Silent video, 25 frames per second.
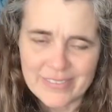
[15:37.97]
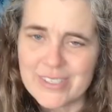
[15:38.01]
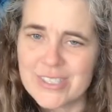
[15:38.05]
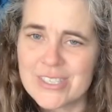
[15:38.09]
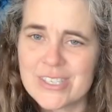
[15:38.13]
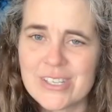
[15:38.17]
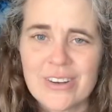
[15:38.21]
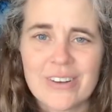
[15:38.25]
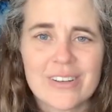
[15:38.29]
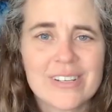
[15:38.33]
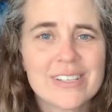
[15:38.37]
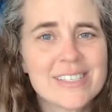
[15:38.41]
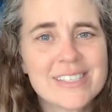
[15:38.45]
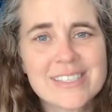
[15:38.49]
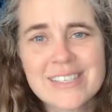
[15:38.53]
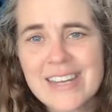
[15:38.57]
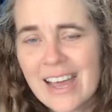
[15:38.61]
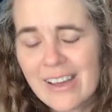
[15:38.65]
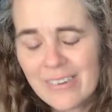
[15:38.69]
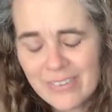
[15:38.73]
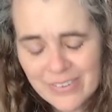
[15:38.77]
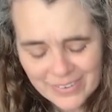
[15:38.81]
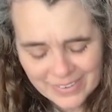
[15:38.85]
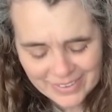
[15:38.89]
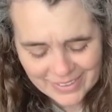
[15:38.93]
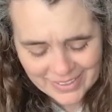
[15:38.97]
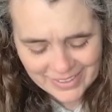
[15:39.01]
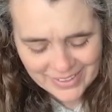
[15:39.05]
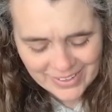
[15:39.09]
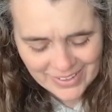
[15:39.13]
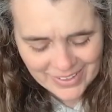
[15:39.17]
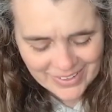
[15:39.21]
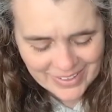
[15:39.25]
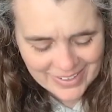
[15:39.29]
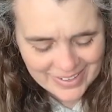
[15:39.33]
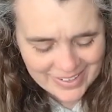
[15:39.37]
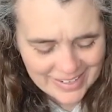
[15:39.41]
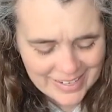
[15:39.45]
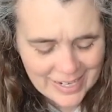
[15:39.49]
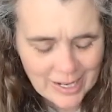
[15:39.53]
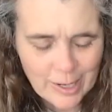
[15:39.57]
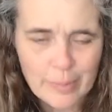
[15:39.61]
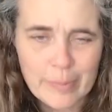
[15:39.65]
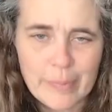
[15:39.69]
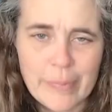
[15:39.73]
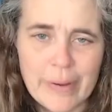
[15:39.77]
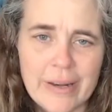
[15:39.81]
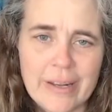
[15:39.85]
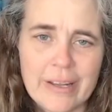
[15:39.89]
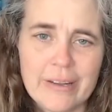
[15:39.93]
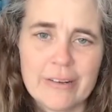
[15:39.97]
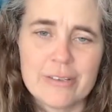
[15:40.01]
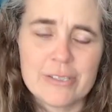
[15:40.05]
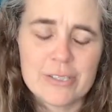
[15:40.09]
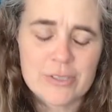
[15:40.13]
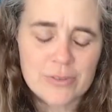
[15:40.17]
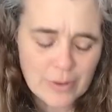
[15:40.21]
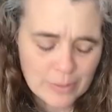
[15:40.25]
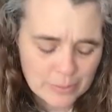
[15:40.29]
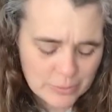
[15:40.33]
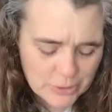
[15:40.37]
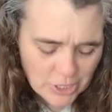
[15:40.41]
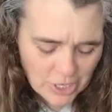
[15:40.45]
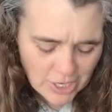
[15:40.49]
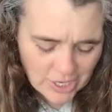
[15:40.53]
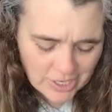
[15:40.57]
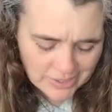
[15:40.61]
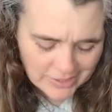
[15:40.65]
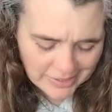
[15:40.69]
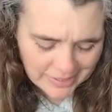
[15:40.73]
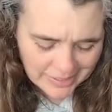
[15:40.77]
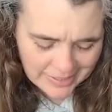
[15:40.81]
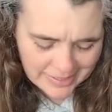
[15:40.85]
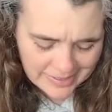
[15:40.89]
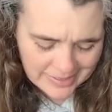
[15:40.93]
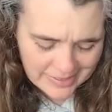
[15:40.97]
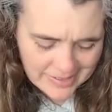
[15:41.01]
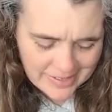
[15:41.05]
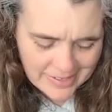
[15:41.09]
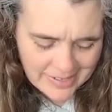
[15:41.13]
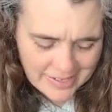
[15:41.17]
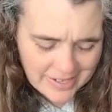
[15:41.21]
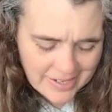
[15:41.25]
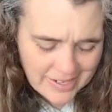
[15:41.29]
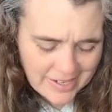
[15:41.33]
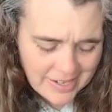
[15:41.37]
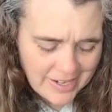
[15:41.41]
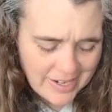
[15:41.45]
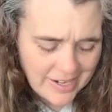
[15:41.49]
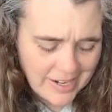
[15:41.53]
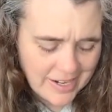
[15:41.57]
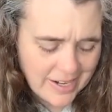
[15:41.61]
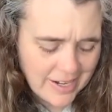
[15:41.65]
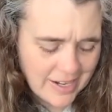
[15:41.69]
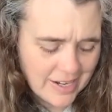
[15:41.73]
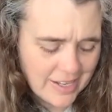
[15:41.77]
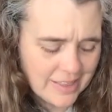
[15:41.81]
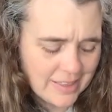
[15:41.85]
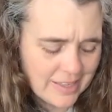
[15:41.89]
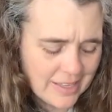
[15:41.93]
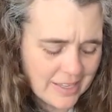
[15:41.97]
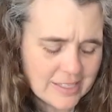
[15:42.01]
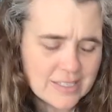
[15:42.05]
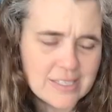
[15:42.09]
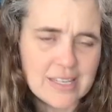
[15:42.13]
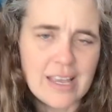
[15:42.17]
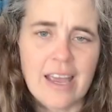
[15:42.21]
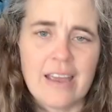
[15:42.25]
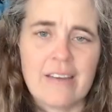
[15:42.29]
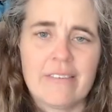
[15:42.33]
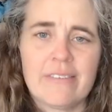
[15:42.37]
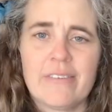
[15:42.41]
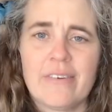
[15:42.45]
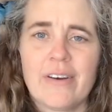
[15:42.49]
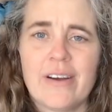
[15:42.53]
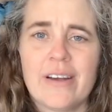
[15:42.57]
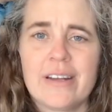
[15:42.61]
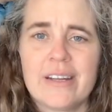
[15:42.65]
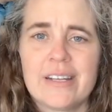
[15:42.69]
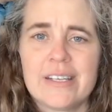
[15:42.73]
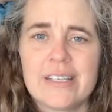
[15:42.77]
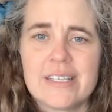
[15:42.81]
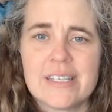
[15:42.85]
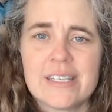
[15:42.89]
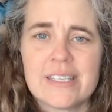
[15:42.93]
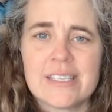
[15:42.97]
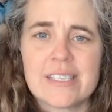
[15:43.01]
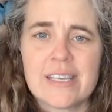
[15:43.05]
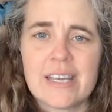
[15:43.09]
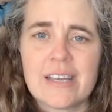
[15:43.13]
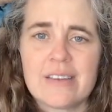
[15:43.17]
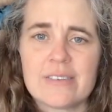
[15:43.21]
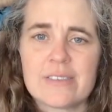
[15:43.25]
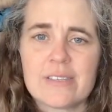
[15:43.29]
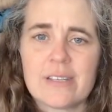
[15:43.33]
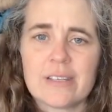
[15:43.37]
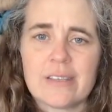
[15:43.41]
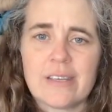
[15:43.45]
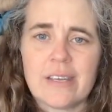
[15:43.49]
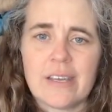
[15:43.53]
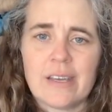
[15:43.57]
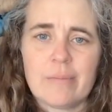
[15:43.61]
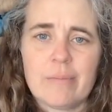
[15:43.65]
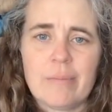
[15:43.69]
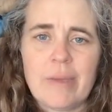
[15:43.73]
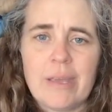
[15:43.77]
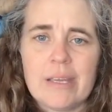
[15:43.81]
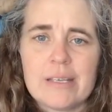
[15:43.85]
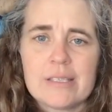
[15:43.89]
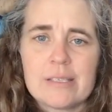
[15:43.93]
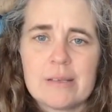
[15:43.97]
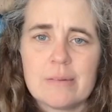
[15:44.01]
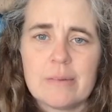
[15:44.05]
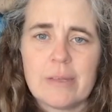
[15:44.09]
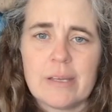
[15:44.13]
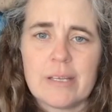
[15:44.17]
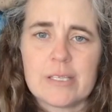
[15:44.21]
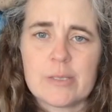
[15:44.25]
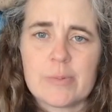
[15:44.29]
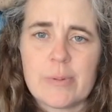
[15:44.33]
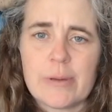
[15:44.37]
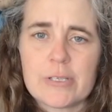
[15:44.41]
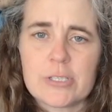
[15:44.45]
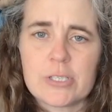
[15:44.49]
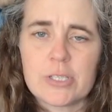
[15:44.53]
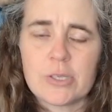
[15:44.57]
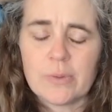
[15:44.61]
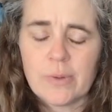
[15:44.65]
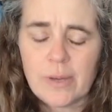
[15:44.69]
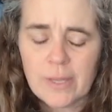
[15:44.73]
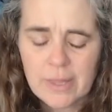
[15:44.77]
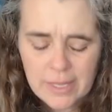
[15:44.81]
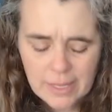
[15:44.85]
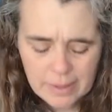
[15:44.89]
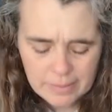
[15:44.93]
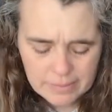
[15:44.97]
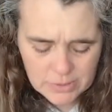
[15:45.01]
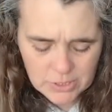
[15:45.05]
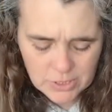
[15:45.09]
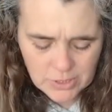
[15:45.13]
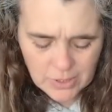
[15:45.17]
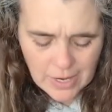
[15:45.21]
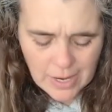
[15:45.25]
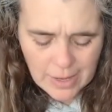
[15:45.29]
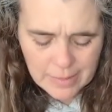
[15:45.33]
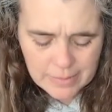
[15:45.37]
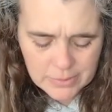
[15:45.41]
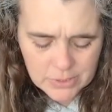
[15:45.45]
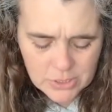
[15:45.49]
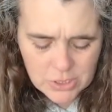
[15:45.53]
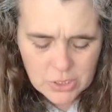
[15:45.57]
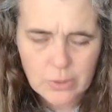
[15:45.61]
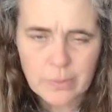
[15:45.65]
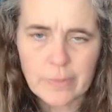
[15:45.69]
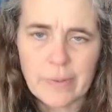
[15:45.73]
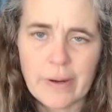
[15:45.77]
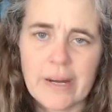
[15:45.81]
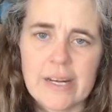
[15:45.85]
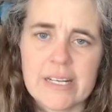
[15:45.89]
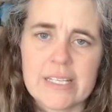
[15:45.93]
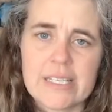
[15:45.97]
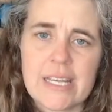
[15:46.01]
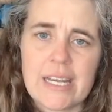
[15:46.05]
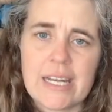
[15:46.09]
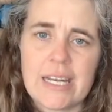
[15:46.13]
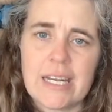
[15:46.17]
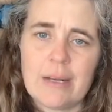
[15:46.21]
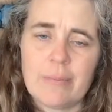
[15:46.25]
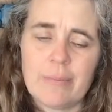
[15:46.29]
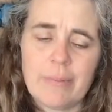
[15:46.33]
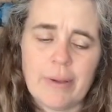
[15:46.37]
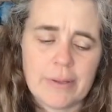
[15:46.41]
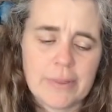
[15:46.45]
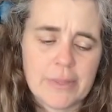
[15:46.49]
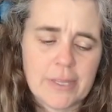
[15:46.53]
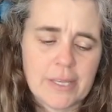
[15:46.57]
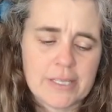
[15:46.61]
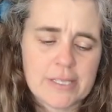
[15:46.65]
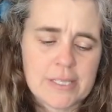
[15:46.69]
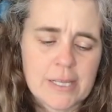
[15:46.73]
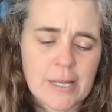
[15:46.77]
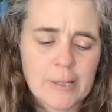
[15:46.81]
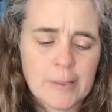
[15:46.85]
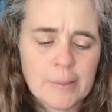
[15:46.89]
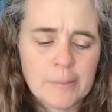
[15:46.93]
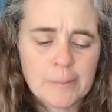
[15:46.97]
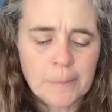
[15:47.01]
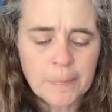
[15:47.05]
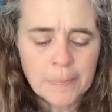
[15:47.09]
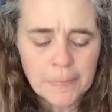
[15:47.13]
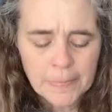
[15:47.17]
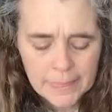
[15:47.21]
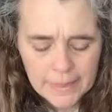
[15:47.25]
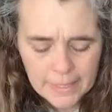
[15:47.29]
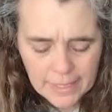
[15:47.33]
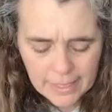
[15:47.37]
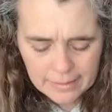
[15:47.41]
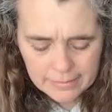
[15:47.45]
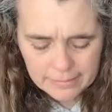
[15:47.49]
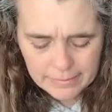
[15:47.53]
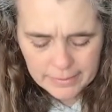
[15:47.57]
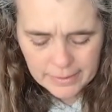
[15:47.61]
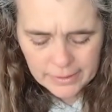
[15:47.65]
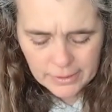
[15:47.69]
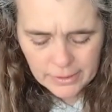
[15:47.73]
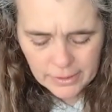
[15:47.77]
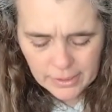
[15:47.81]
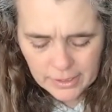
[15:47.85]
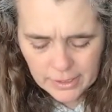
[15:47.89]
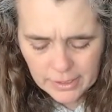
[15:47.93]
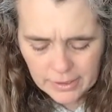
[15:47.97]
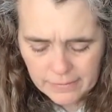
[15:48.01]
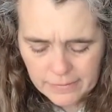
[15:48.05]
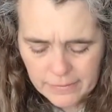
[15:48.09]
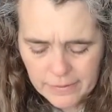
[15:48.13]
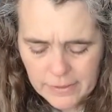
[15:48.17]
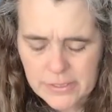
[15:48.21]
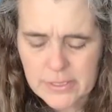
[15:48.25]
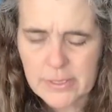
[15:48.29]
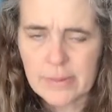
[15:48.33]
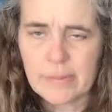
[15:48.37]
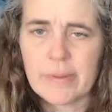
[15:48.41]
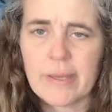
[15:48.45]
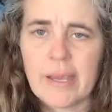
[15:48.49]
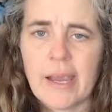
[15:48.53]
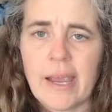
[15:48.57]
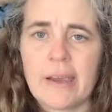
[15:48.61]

So it's definitely no longer here, but it was from Charlie. And I've wanted to save something and make something special with him. So I'm super excited about this. I've been looking for something.